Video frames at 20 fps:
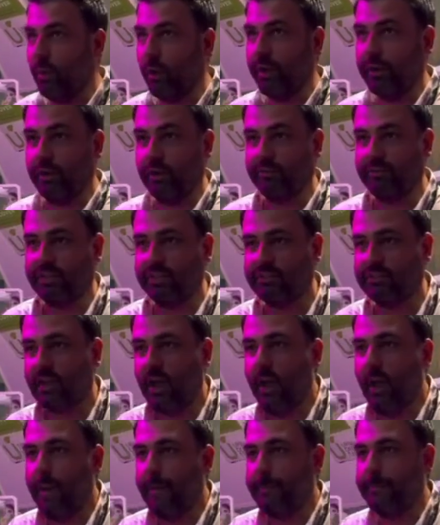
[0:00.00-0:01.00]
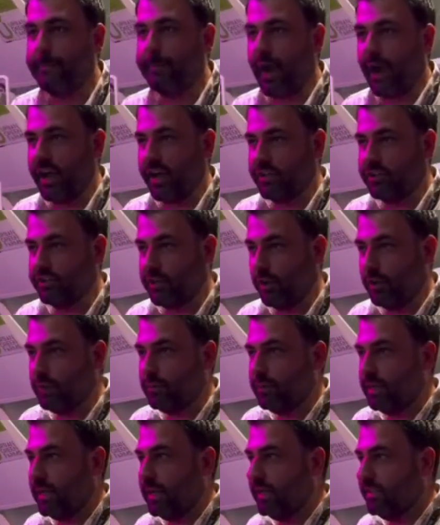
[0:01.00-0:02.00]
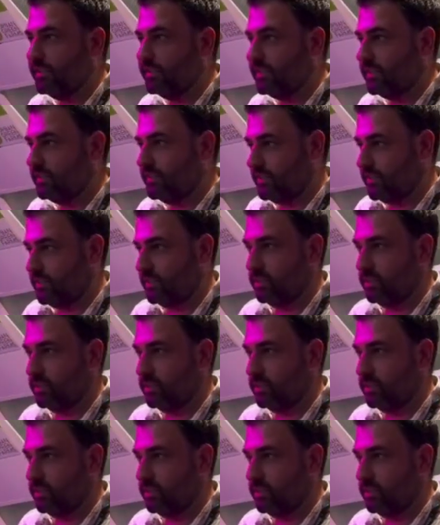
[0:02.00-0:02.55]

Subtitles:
to create structural support.